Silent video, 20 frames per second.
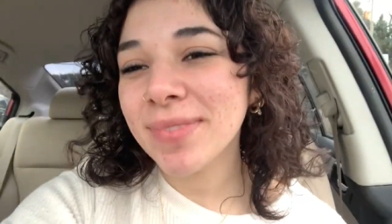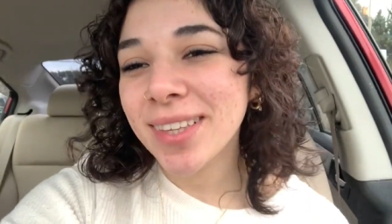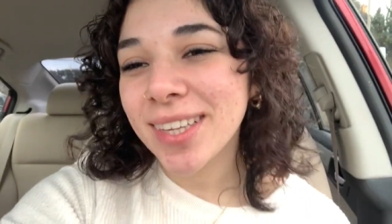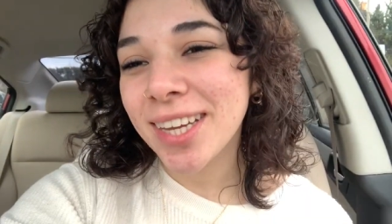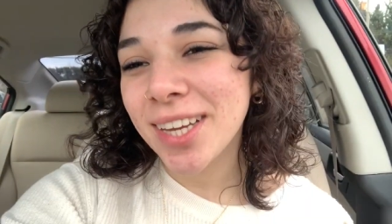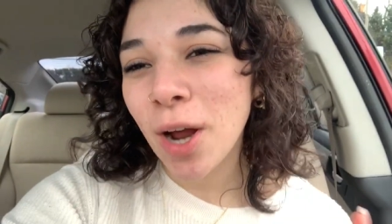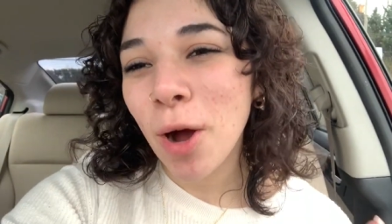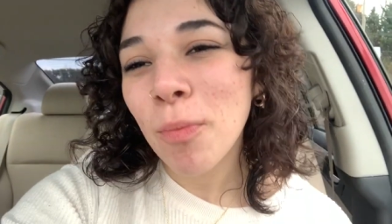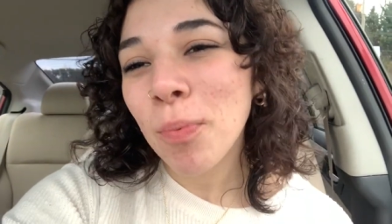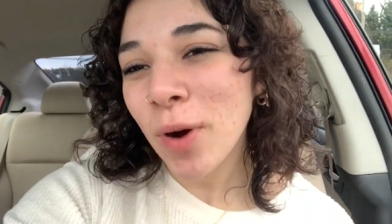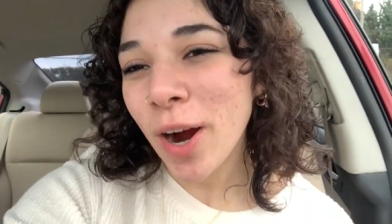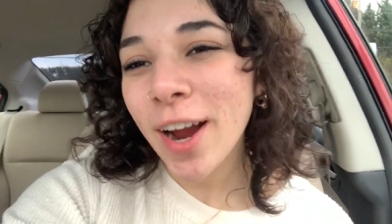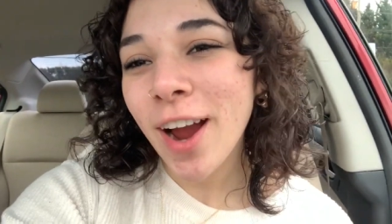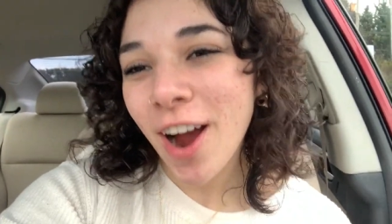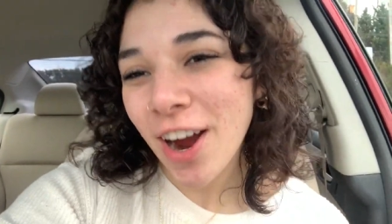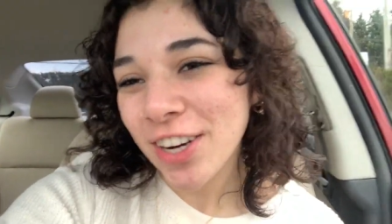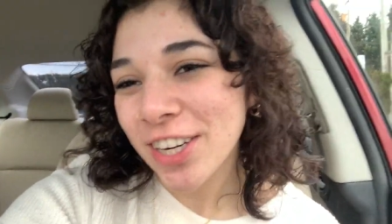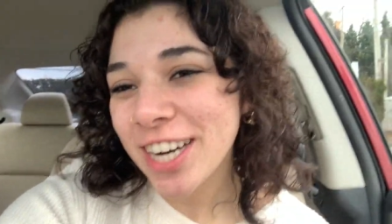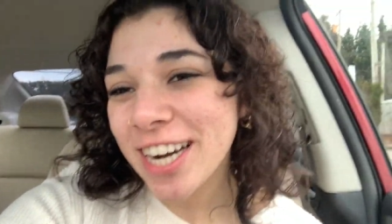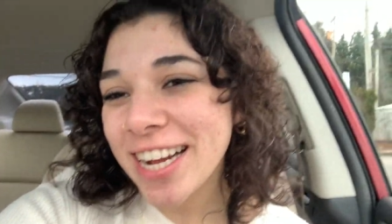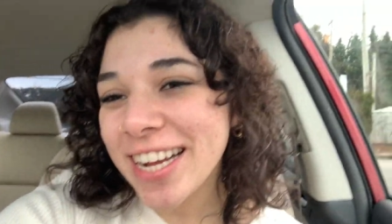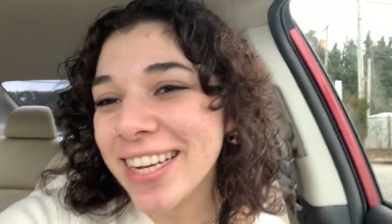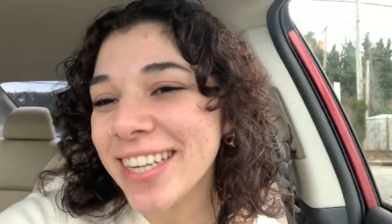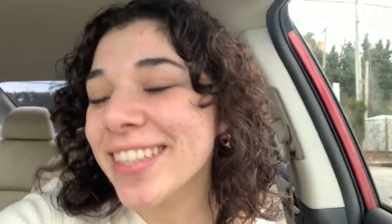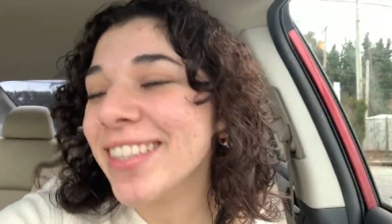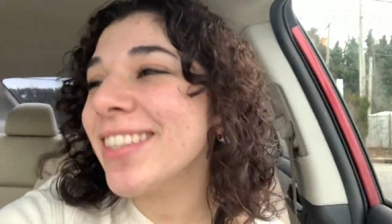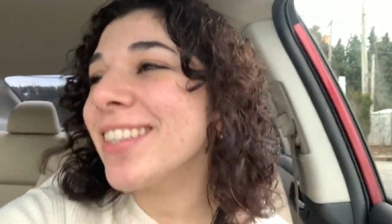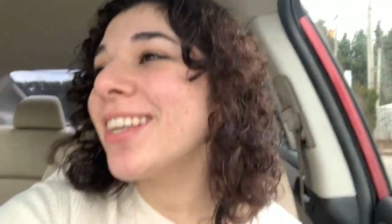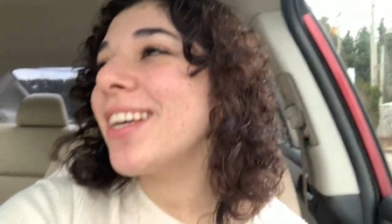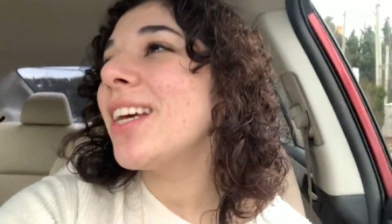you know,
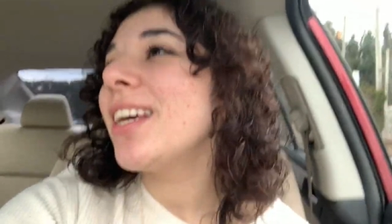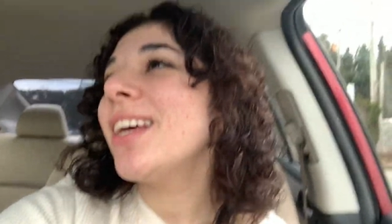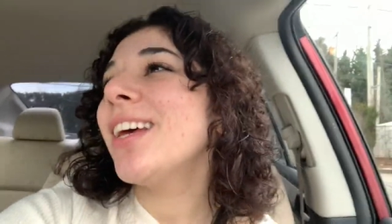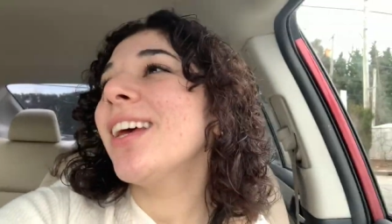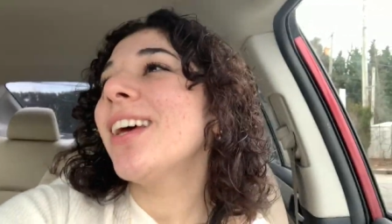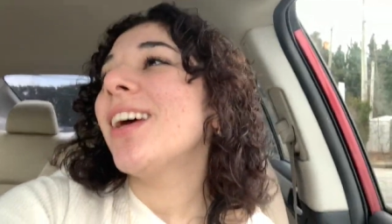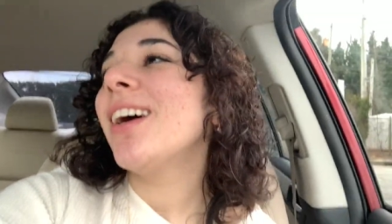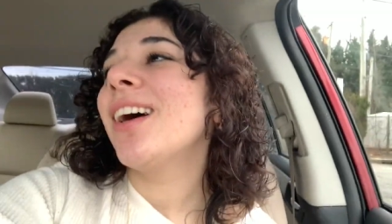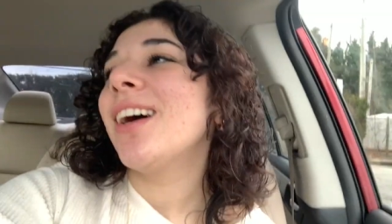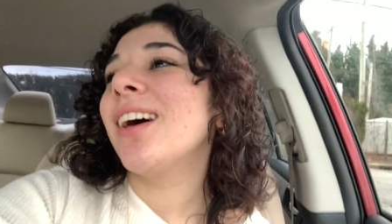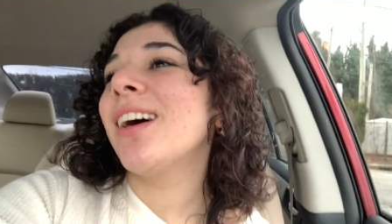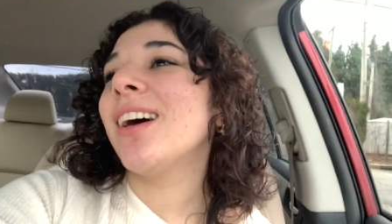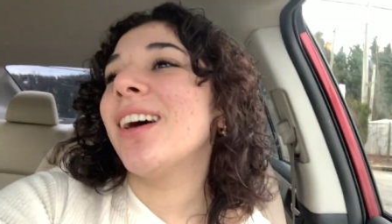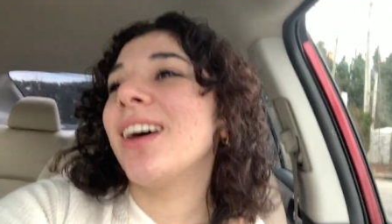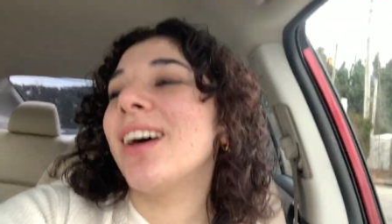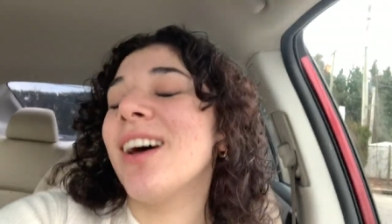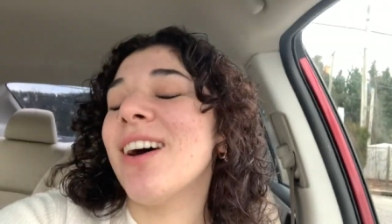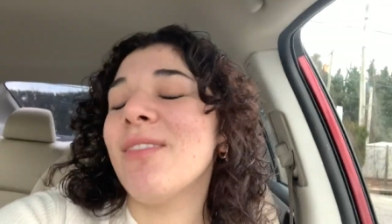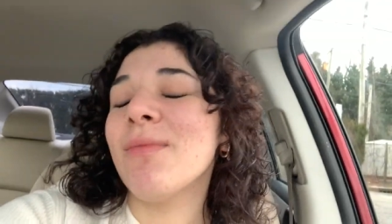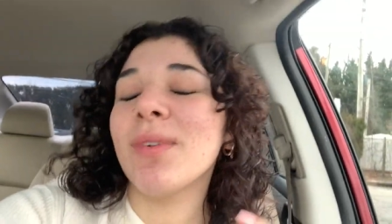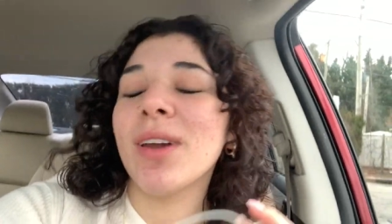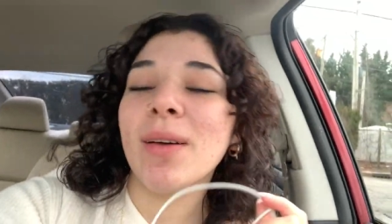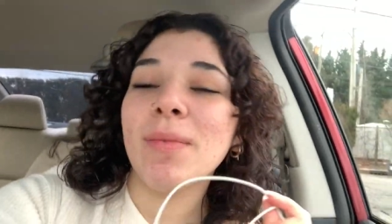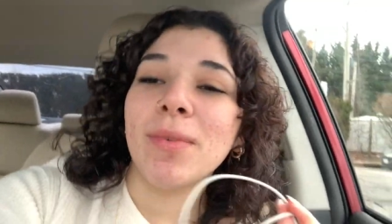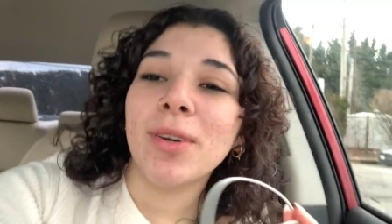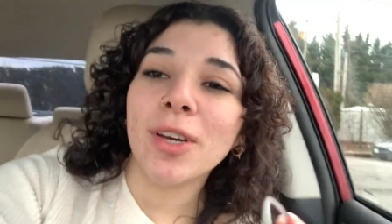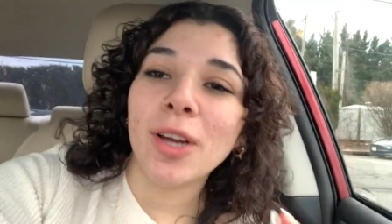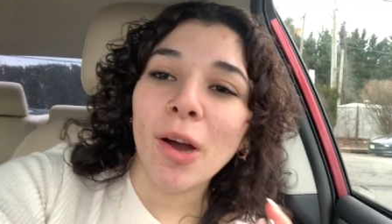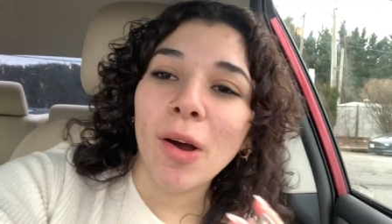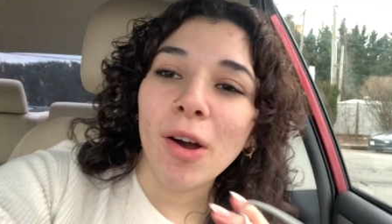priorities. Um, but I'm
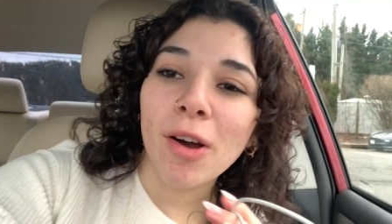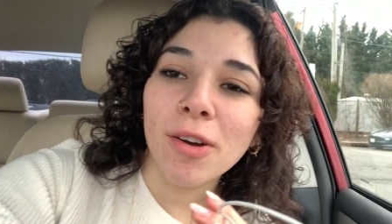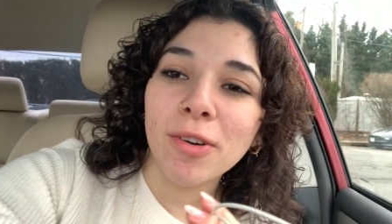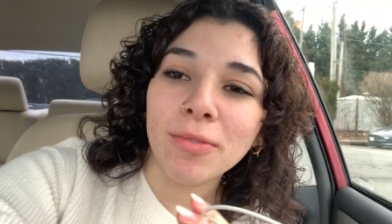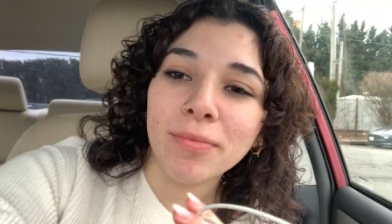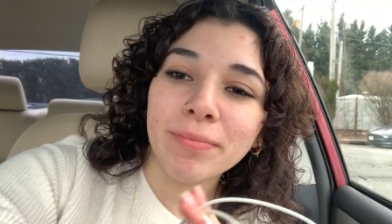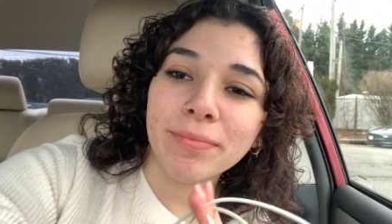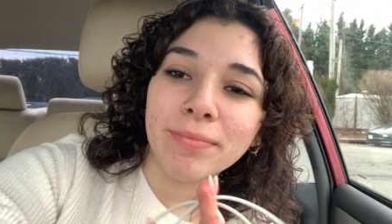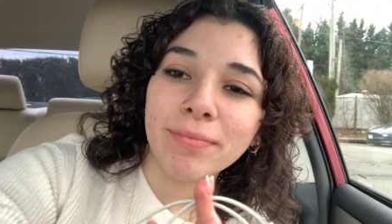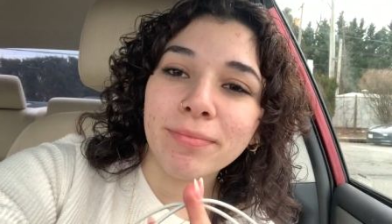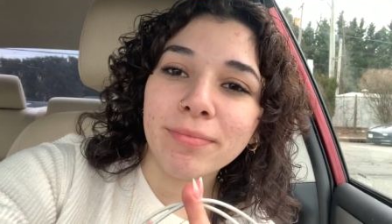gonna go home.